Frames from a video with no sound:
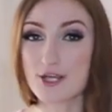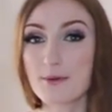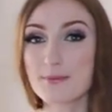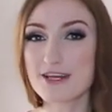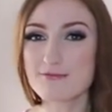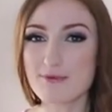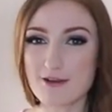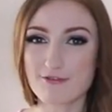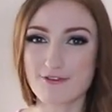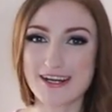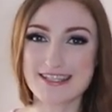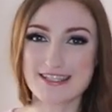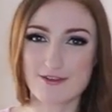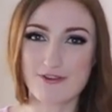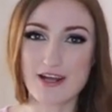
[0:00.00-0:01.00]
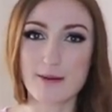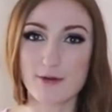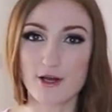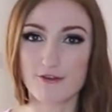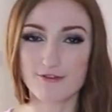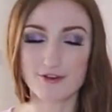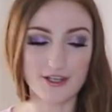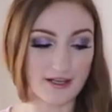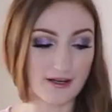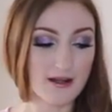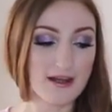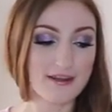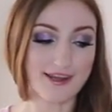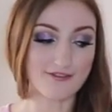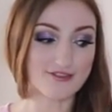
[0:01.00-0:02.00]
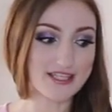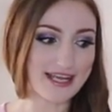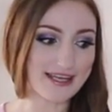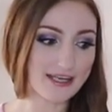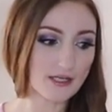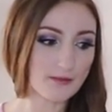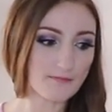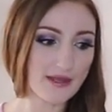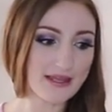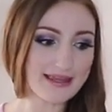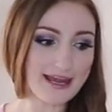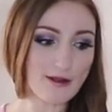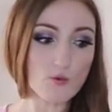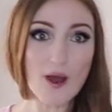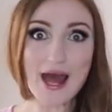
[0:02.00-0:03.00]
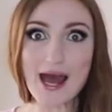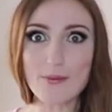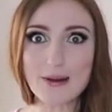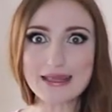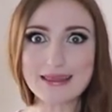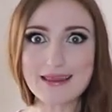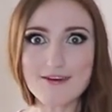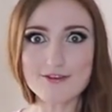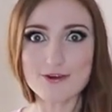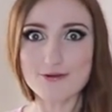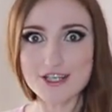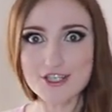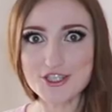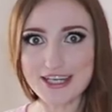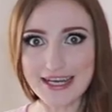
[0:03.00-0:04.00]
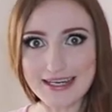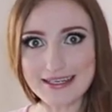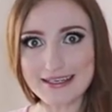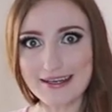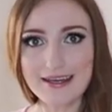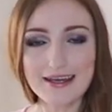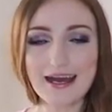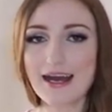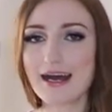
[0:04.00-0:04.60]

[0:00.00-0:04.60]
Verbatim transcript: So many of my friends have come over and they've seen it and been like, wow, I love it, where'd you get it?